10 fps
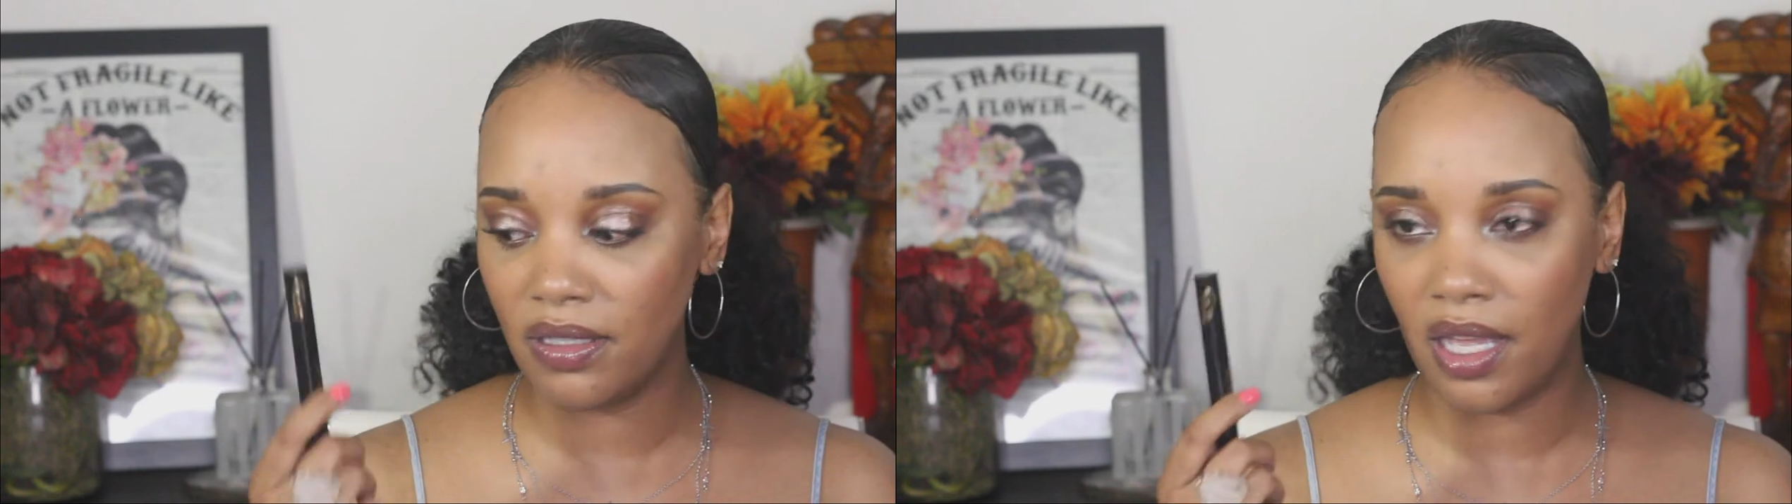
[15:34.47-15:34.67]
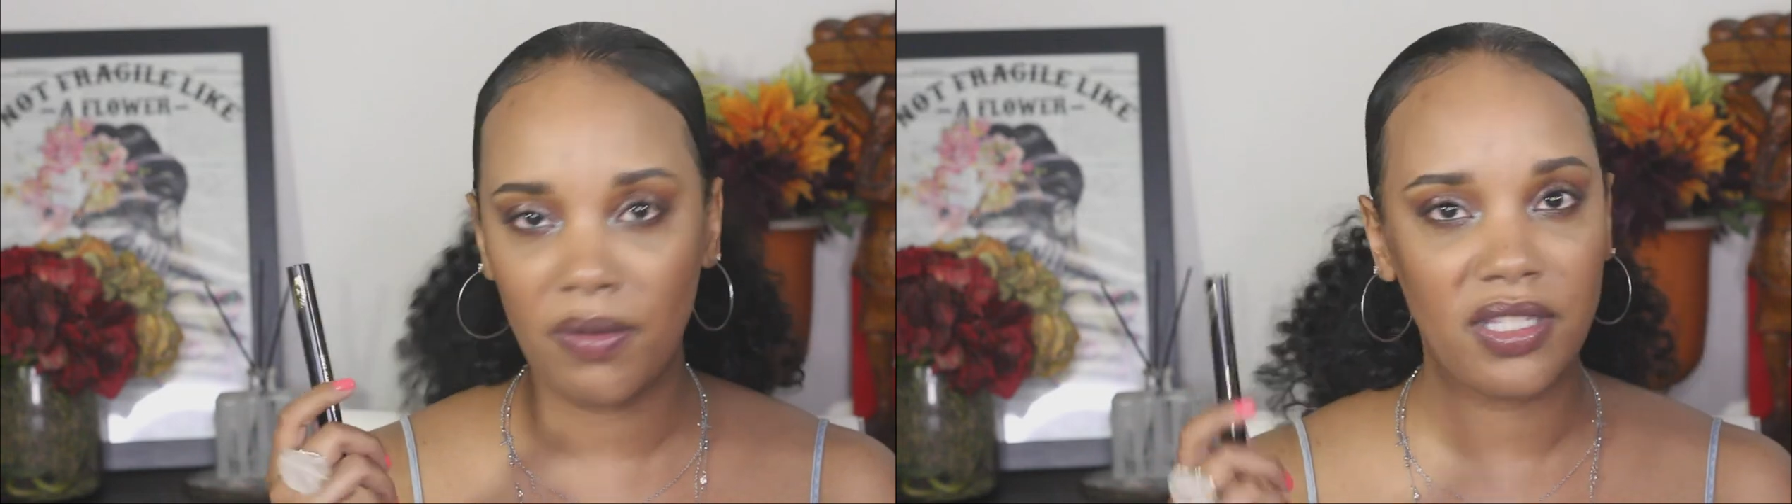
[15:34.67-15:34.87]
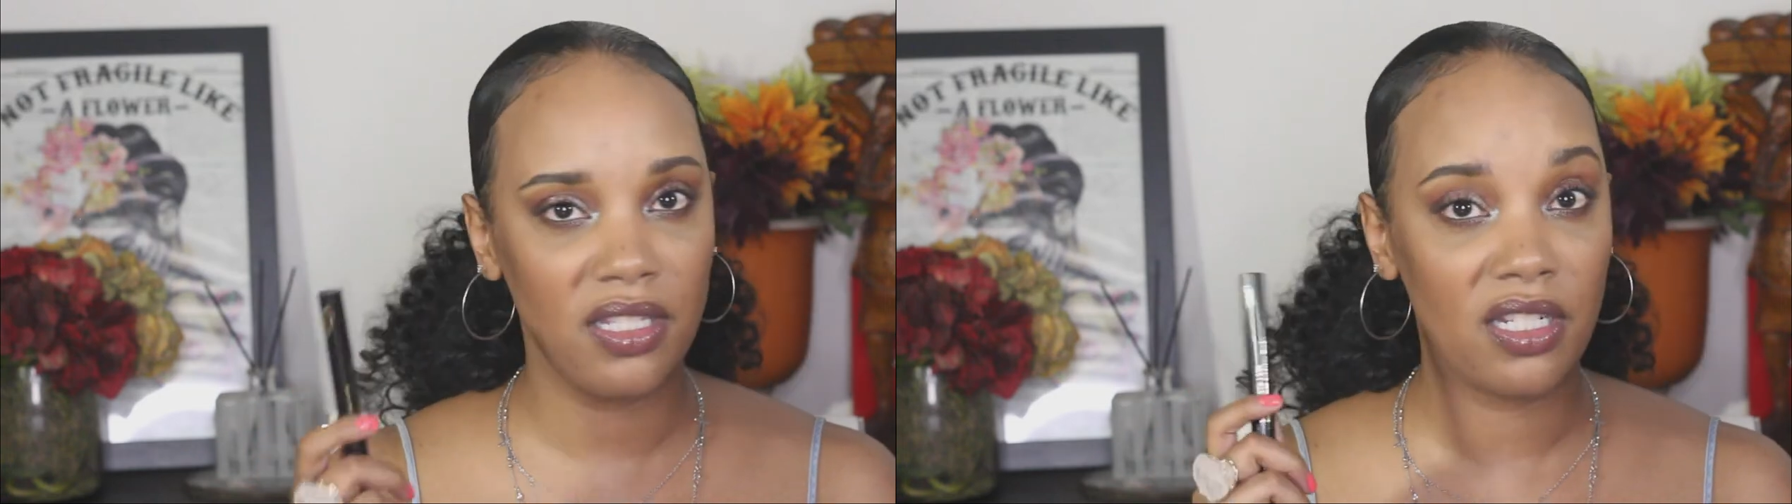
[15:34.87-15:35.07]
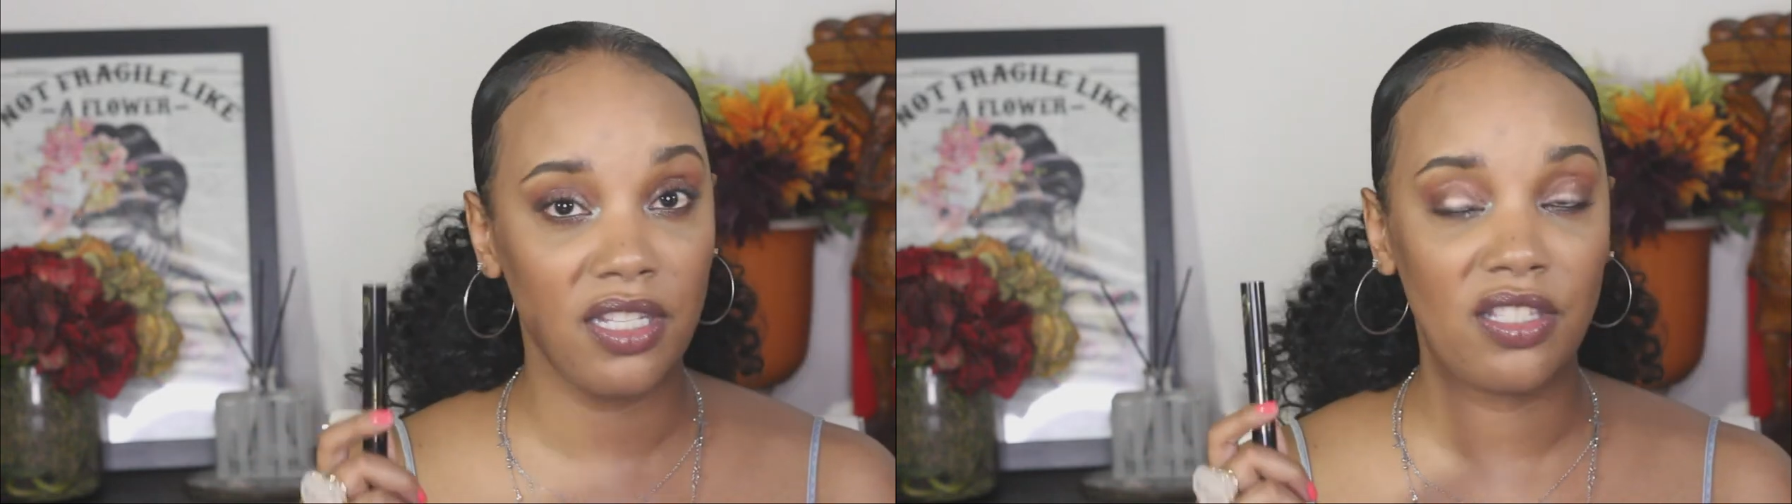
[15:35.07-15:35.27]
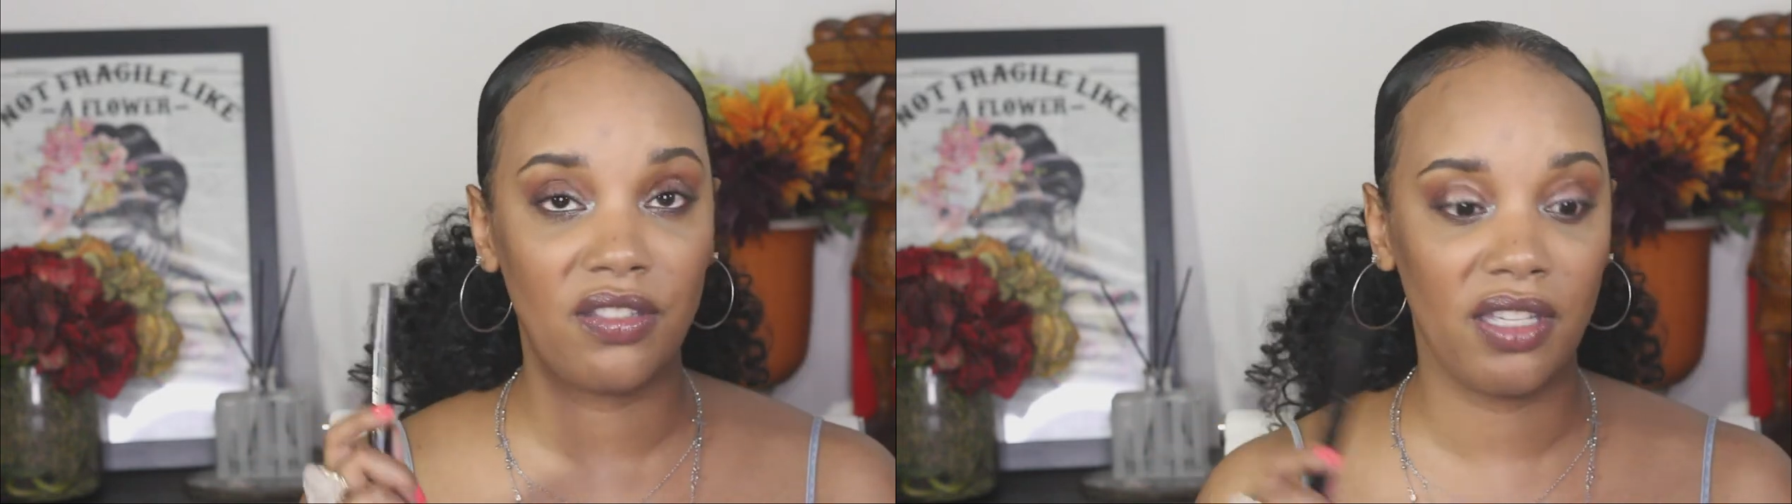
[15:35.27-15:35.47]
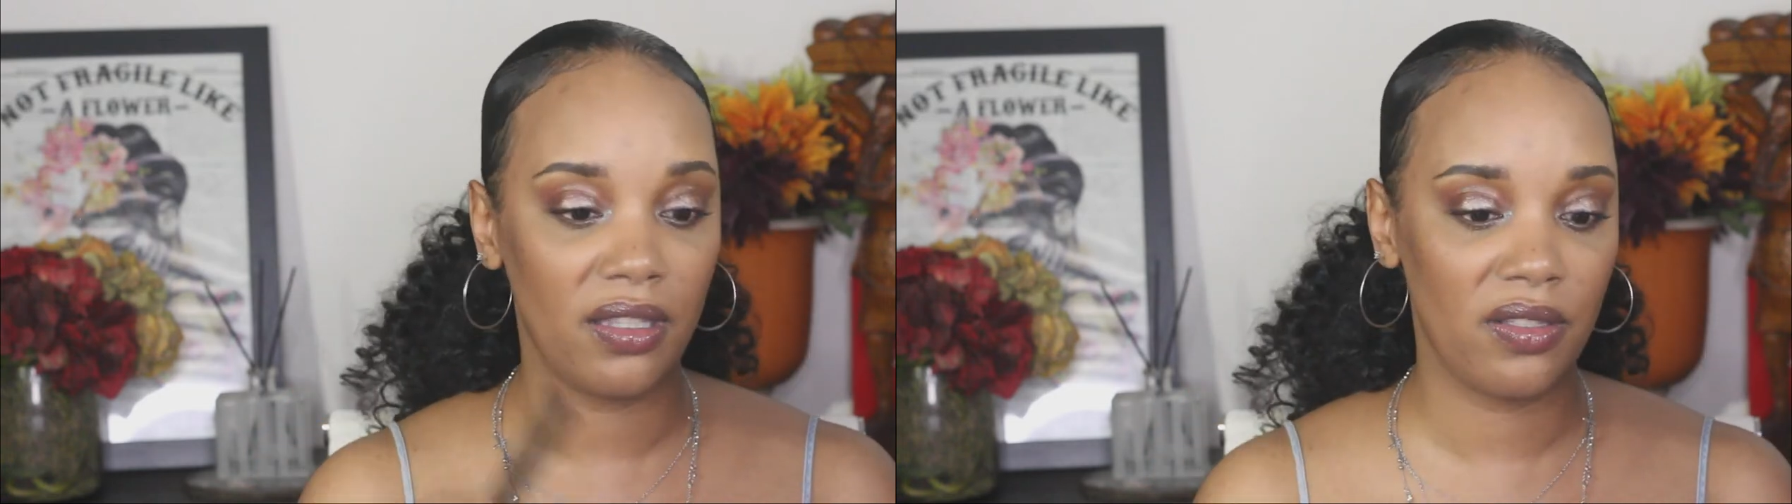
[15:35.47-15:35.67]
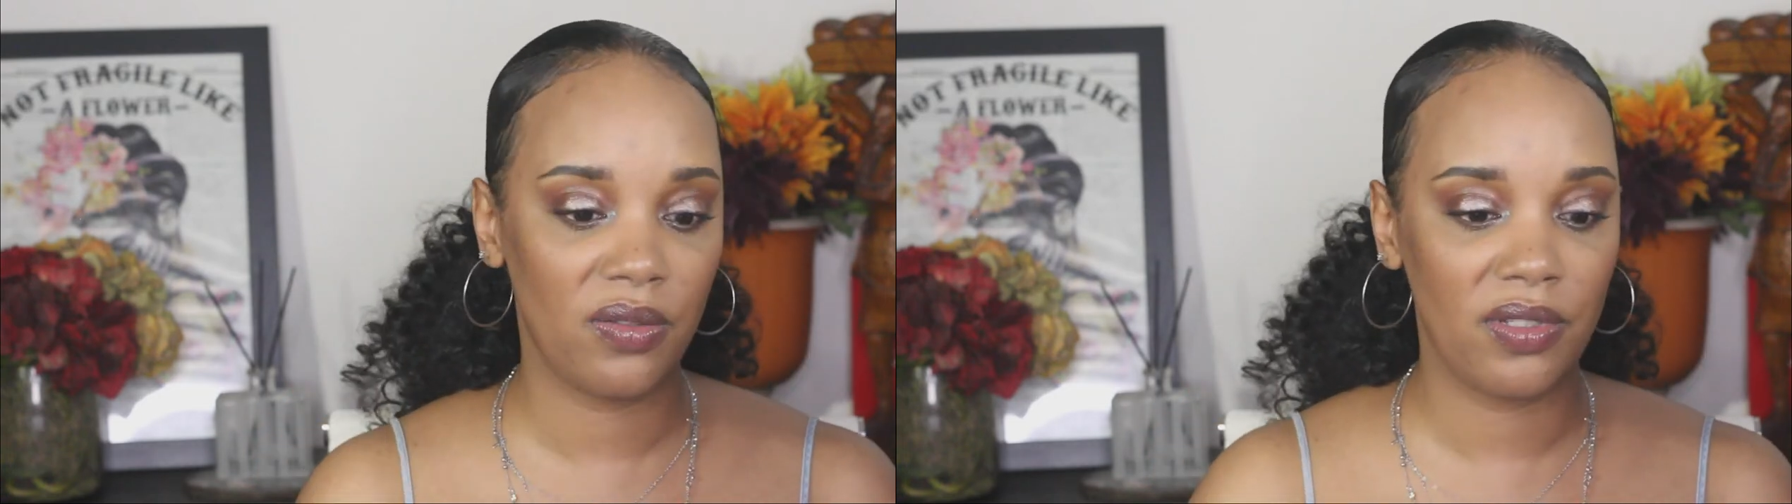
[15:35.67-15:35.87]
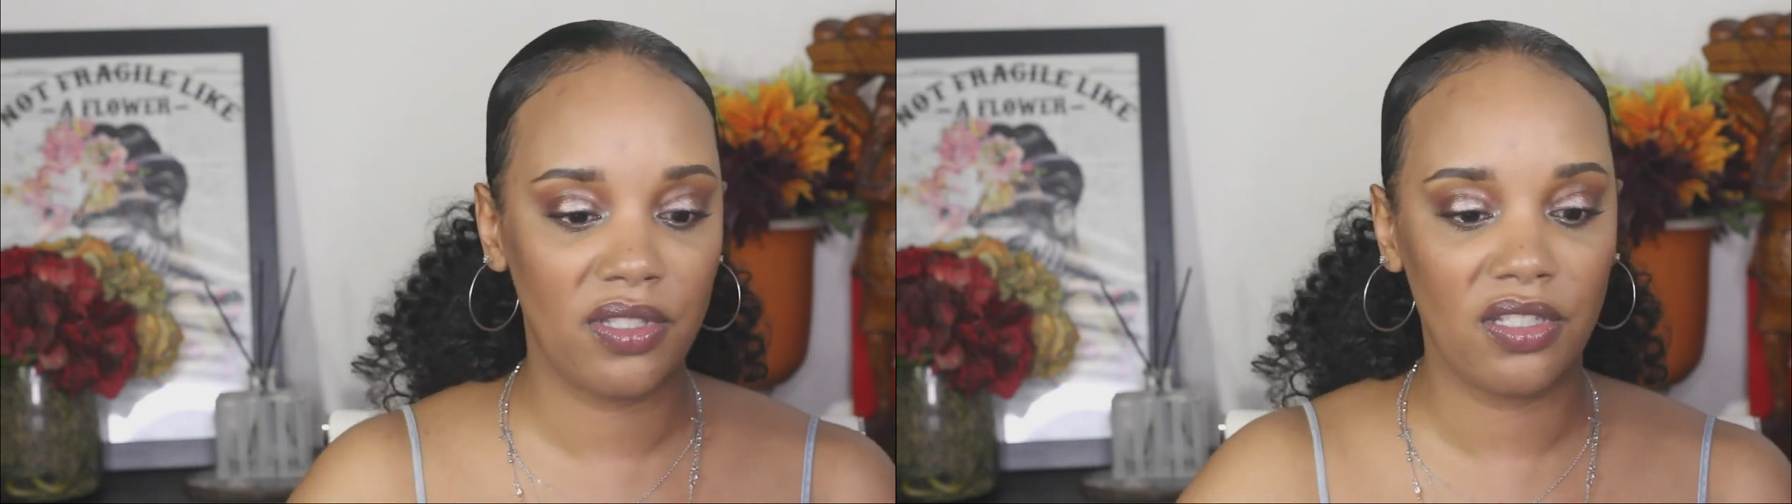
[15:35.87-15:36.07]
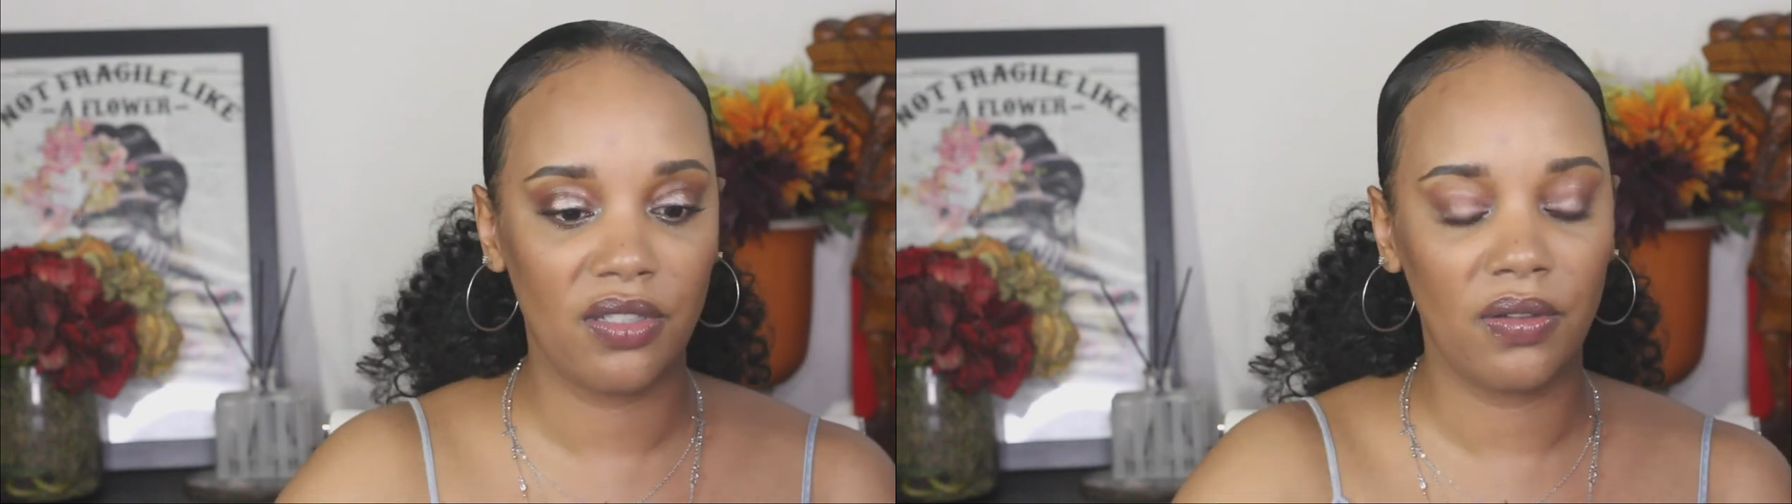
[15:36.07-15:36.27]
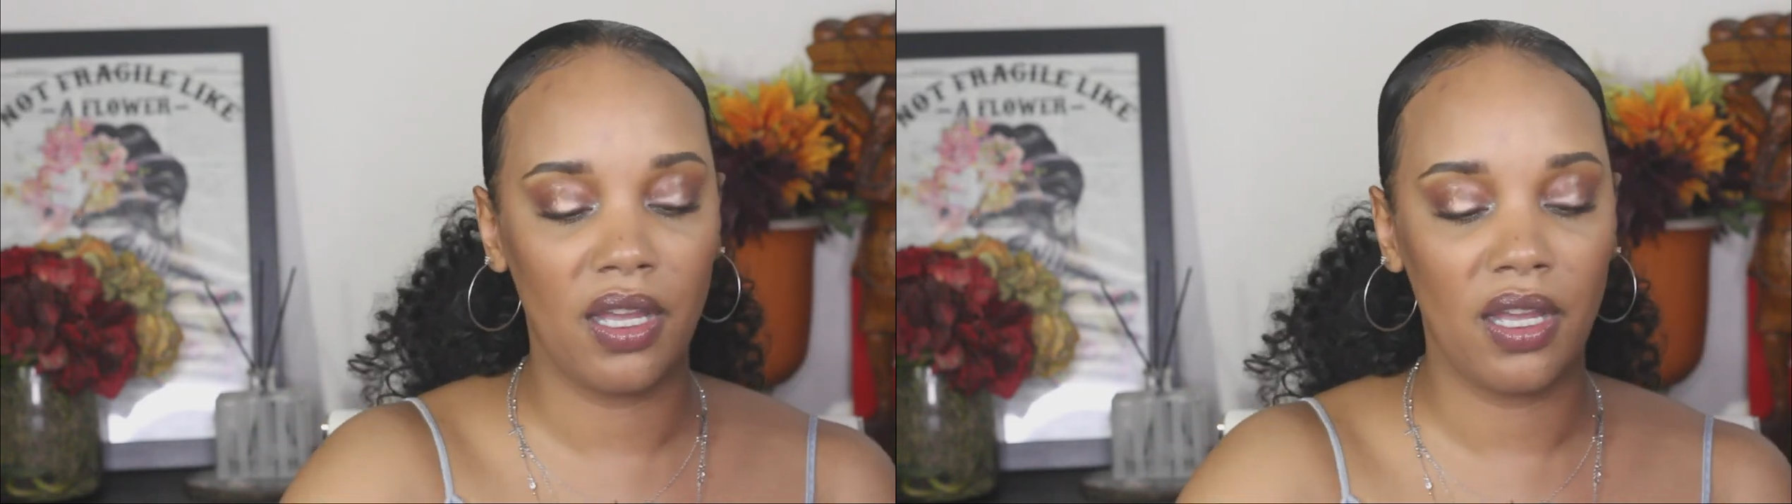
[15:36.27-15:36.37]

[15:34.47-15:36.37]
I would suggest you get this one too.